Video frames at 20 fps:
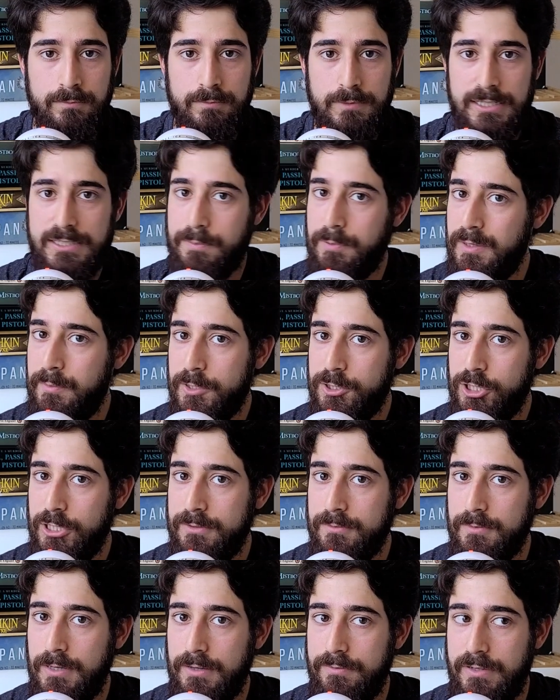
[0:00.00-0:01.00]
That's pretty much
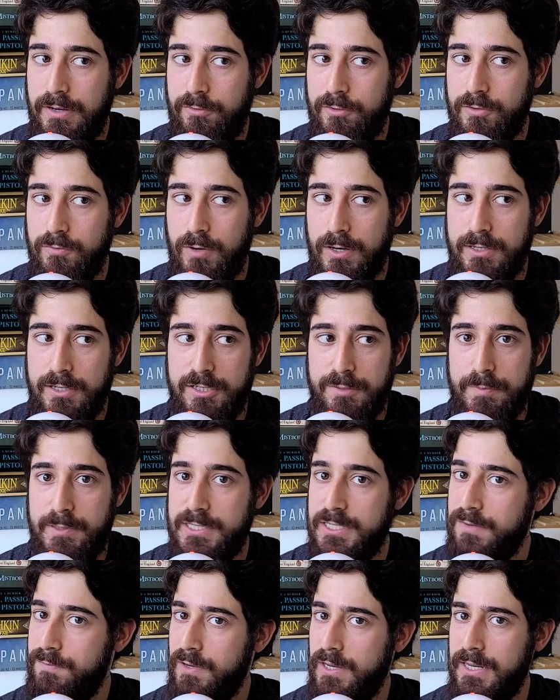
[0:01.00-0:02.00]
it. I've never run this
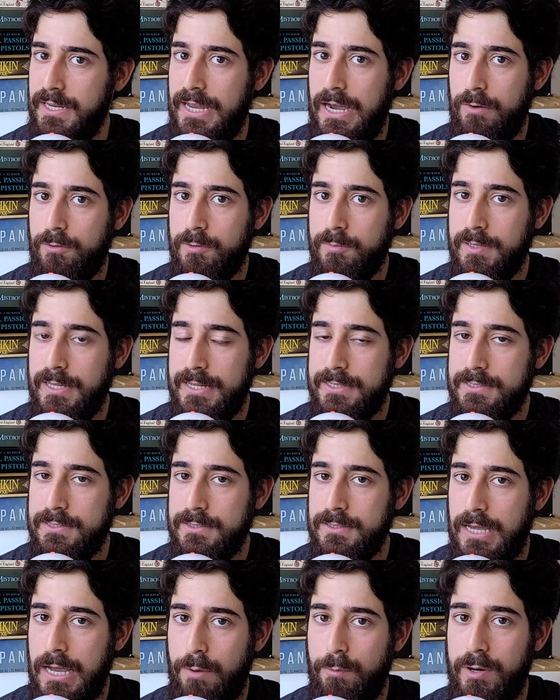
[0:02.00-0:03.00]
specific encounter, but
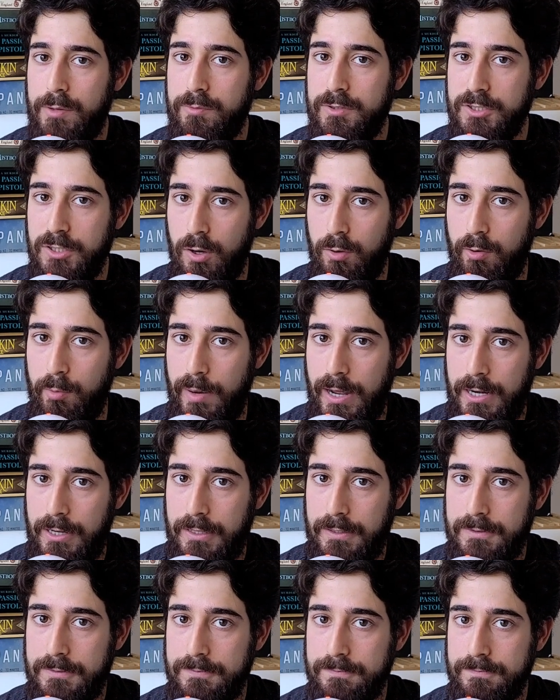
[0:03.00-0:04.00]
that's how I would go about
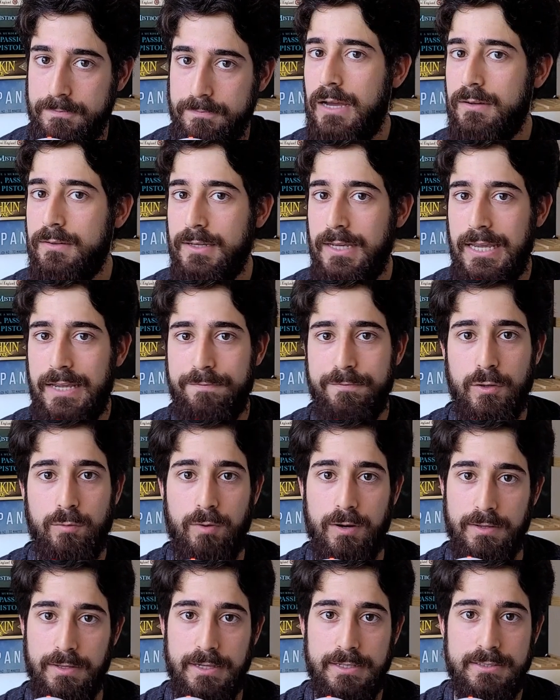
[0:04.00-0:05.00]
it. If you
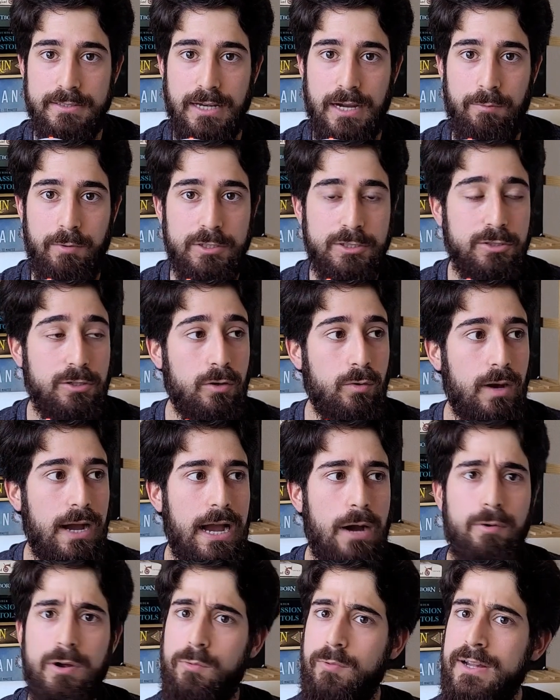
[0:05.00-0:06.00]
run this, I want to know
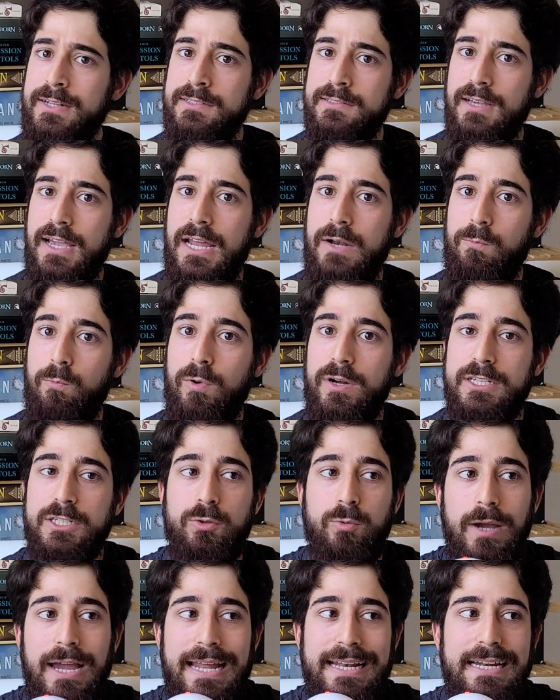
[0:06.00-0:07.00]
how it went and what
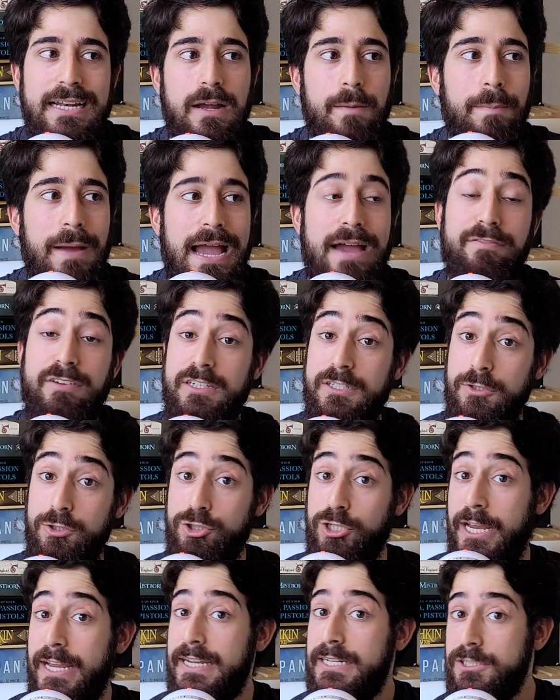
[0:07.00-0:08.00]
you ended up having to
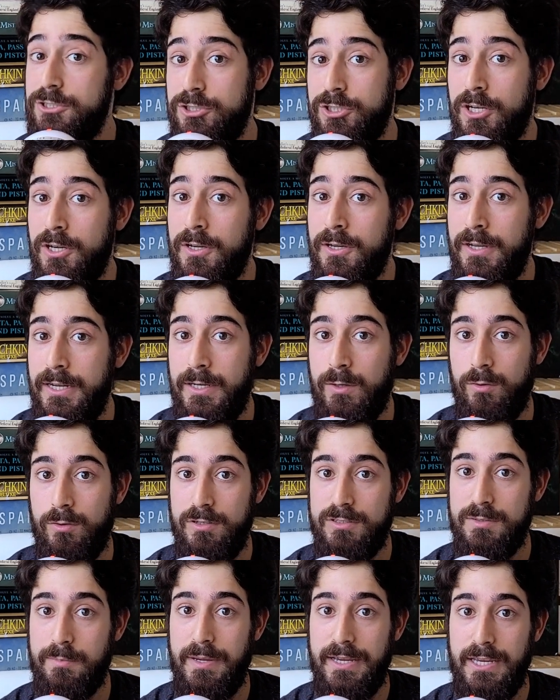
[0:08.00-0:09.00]
change in order
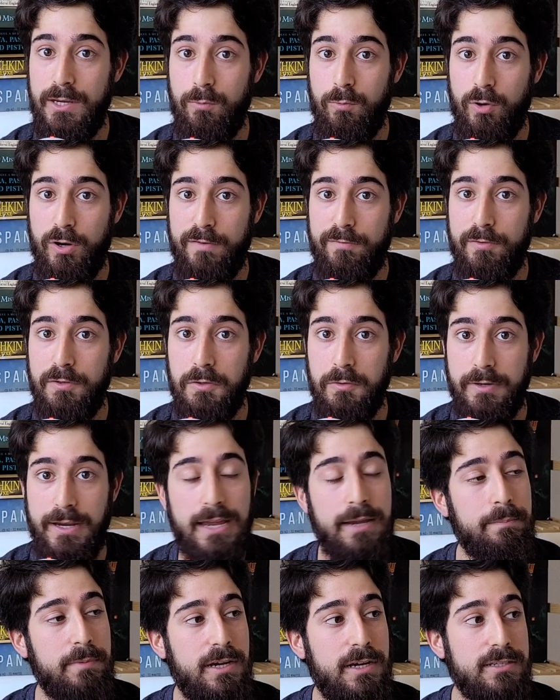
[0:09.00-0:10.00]
to make it work for your
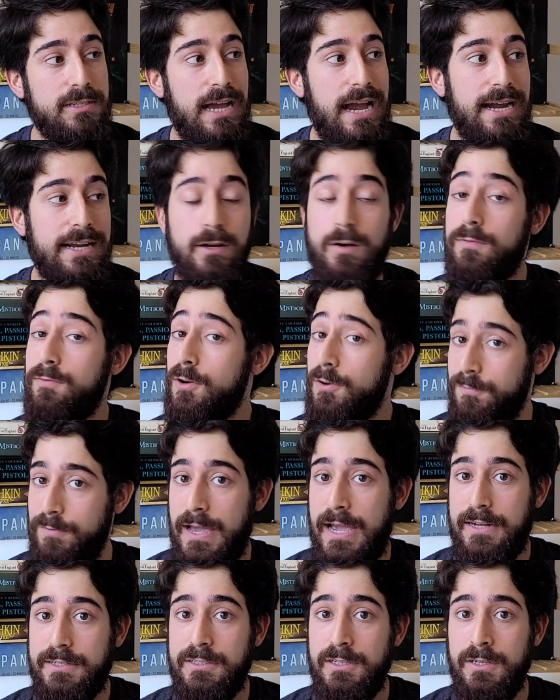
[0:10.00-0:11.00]
game, because I know for a
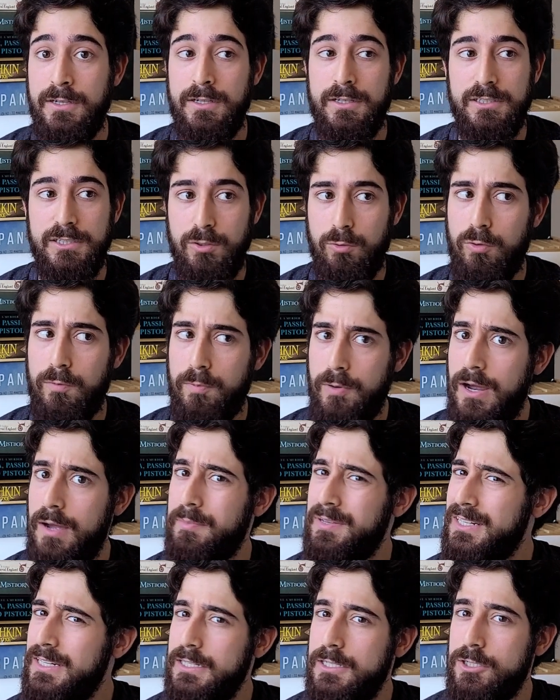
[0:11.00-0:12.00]
fact you will
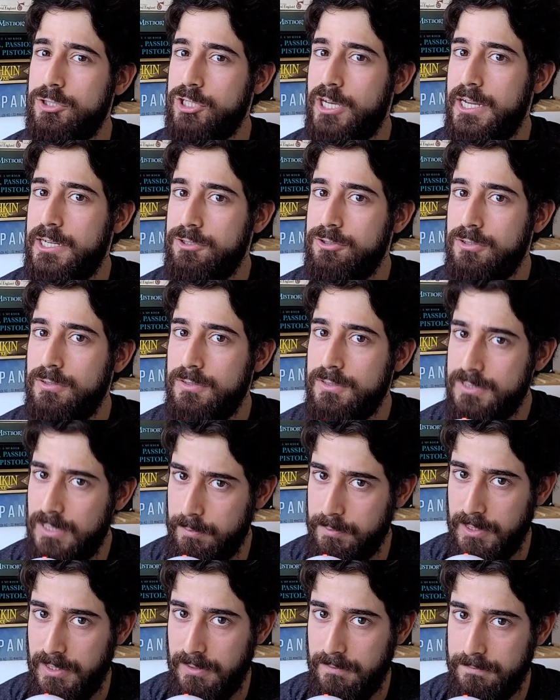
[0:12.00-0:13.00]
probably need to change
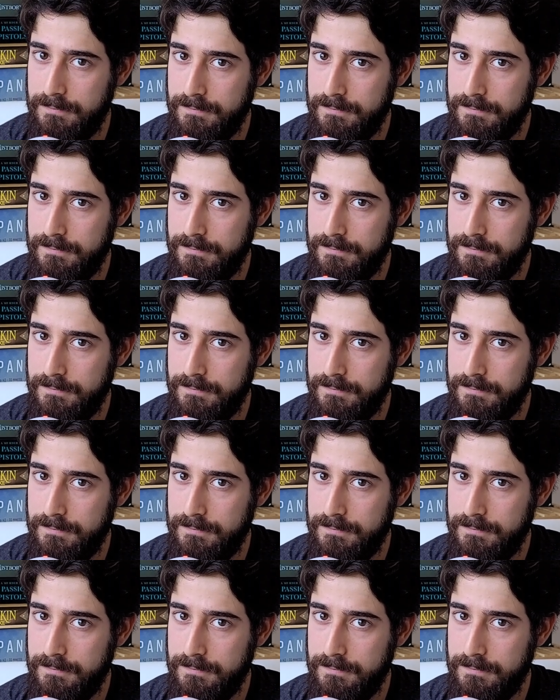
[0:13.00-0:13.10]
something.